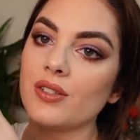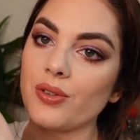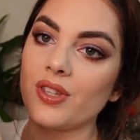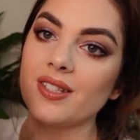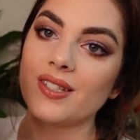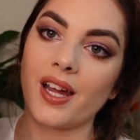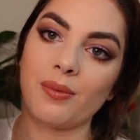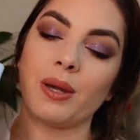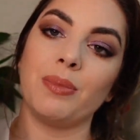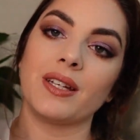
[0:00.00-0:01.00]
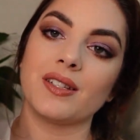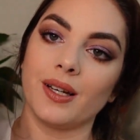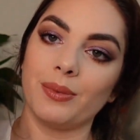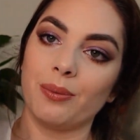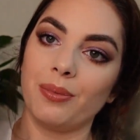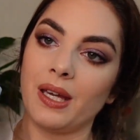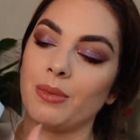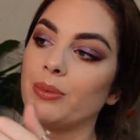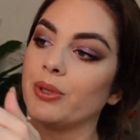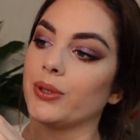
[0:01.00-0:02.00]
So this time I picked up a baby
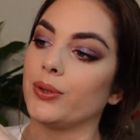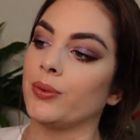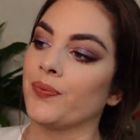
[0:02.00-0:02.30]
blue